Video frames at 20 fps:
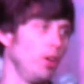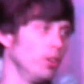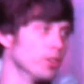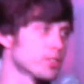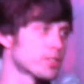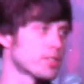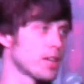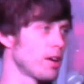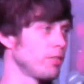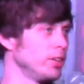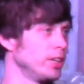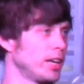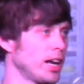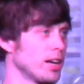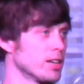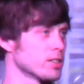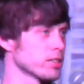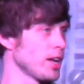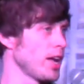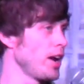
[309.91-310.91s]
pills, seven
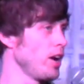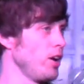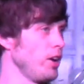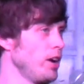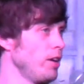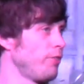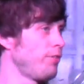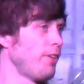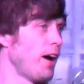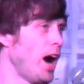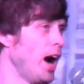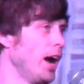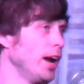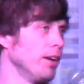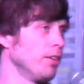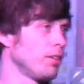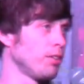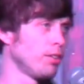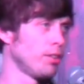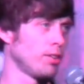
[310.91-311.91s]
days later, you're
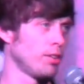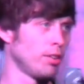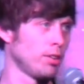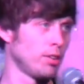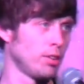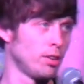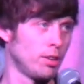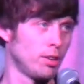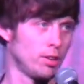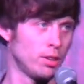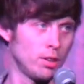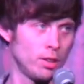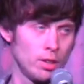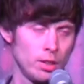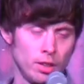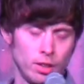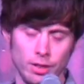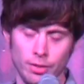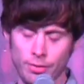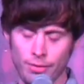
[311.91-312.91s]
fine.
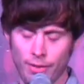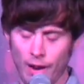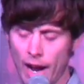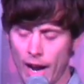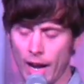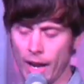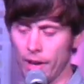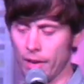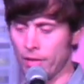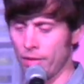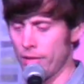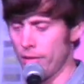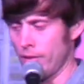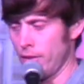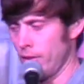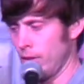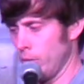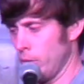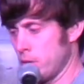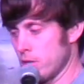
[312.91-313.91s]
You're fine.
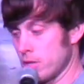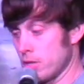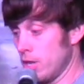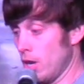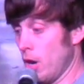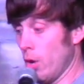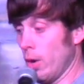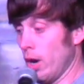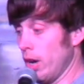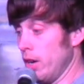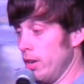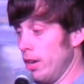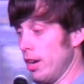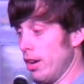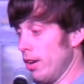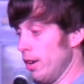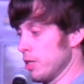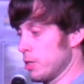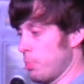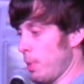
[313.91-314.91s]
Which is nowhere
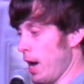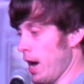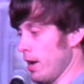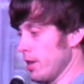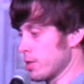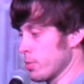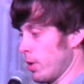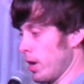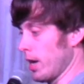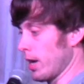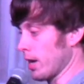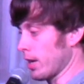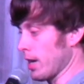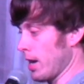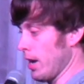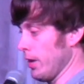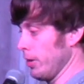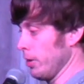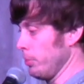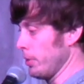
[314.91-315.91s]
near as bad as wearing a
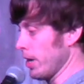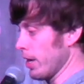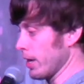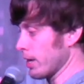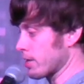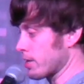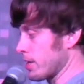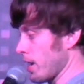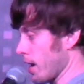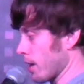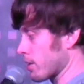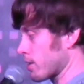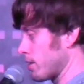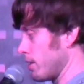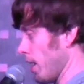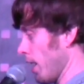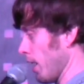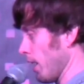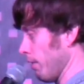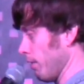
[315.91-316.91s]
condom during
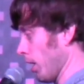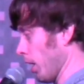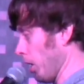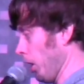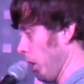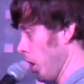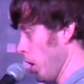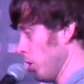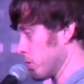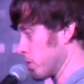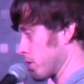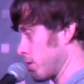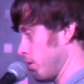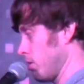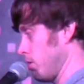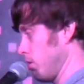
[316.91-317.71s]
sex. Not even close.